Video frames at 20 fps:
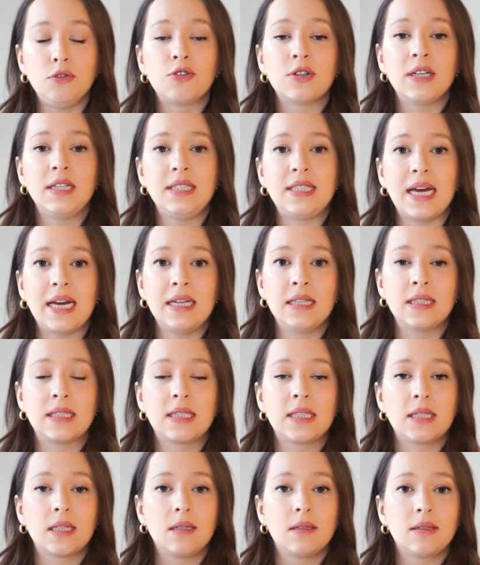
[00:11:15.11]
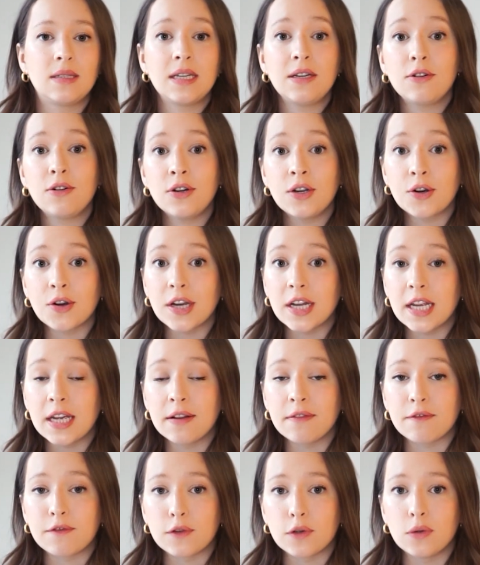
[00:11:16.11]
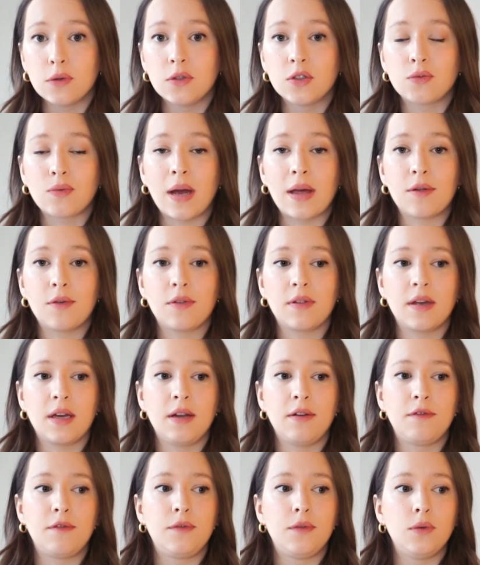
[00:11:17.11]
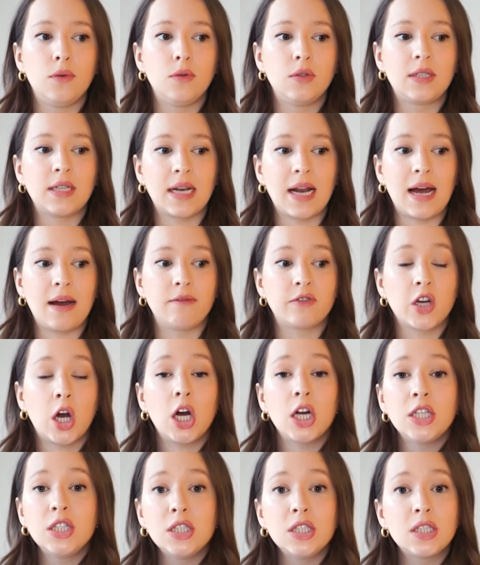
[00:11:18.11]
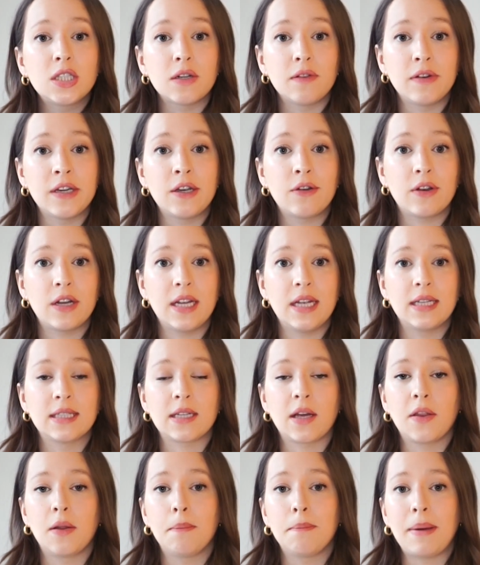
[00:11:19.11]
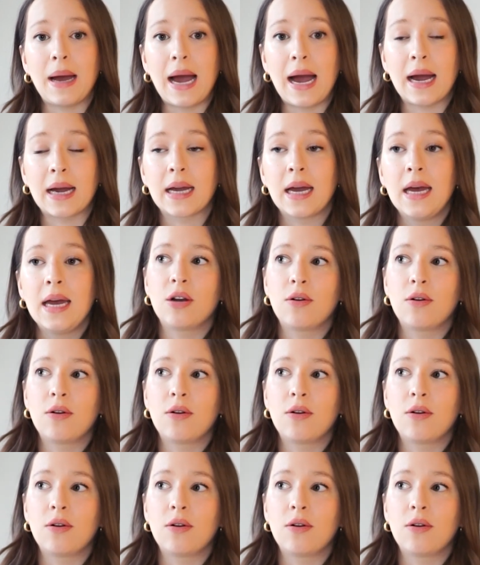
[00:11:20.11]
nutrient dense, single ingredient foods rather than foods that have tons of ingredients on the back.